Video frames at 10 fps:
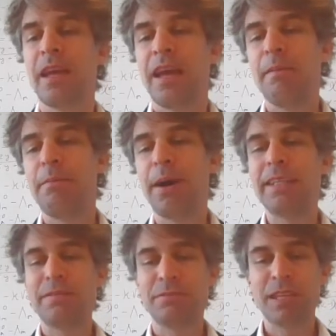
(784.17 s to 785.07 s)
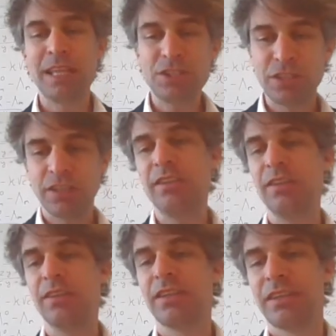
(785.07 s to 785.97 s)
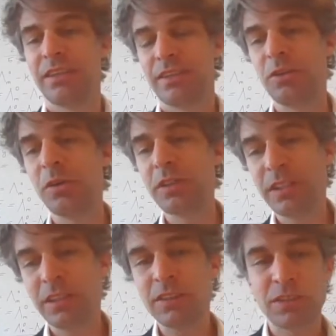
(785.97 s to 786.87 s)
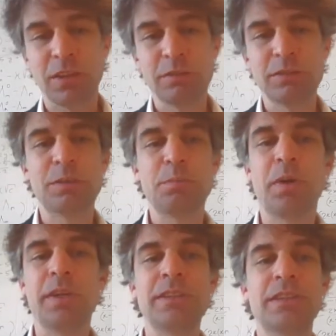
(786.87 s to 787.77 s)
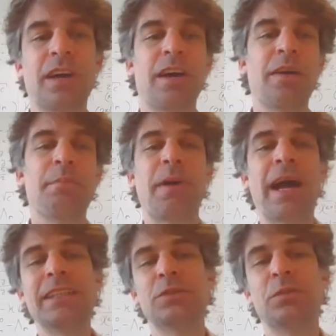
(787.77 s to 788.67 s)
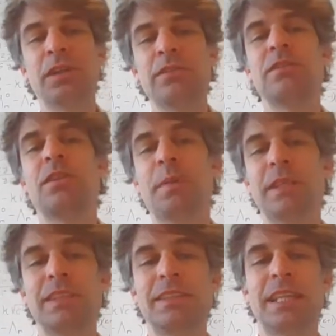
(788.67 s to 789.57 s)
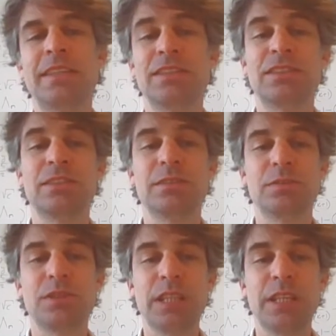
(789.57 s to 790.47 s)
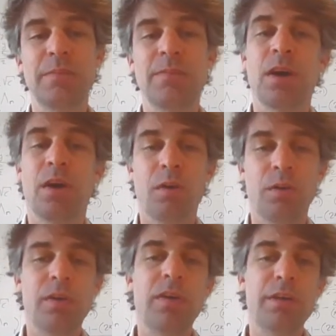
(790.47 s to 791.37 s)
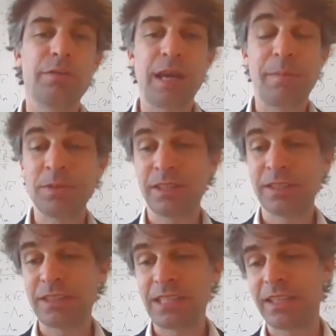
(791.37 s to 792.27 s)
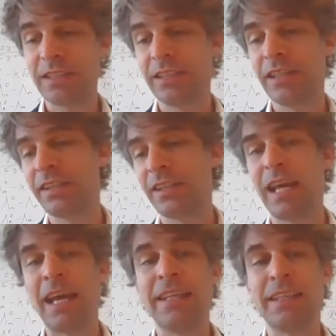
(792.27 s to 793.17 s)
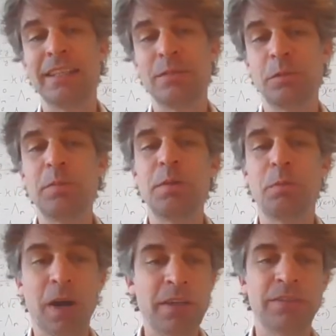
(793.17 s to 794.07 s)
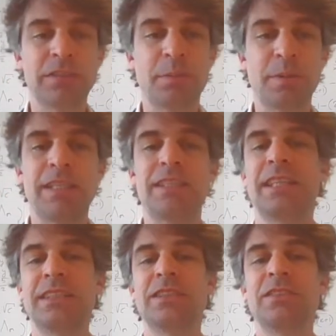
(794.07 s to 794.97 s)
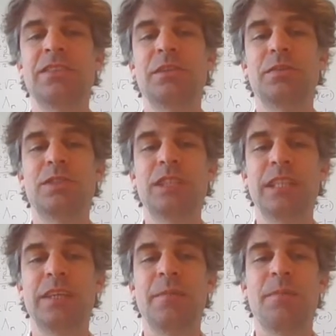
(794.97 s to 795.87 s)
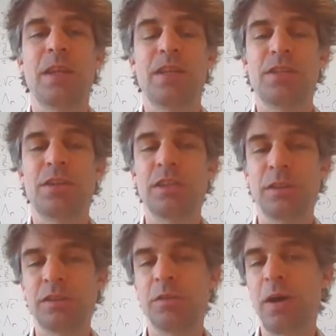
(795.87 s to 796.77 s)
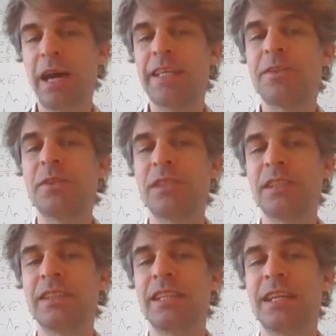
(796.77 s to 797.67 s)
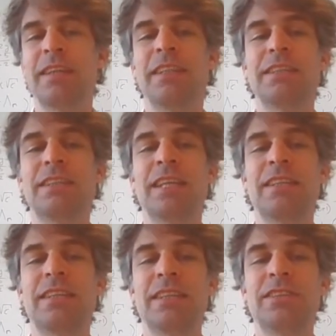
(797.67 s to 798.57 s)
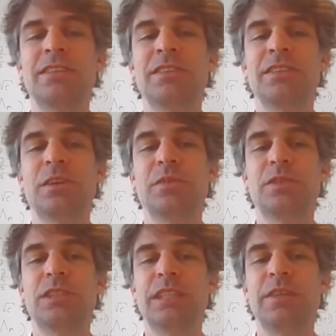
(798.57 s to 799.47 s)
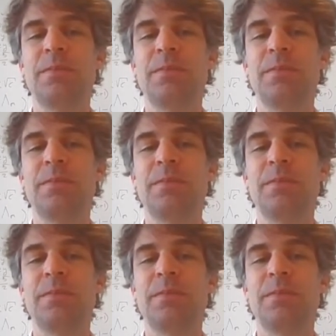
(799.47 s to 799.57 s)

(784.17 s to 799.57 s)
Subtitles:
and by definition, the coordinates of this point are minus 1, tangent of t, or if you happen to intersect the other line, then it will be 1, the tangent of t. So the y coordinate there is then the tangent of t.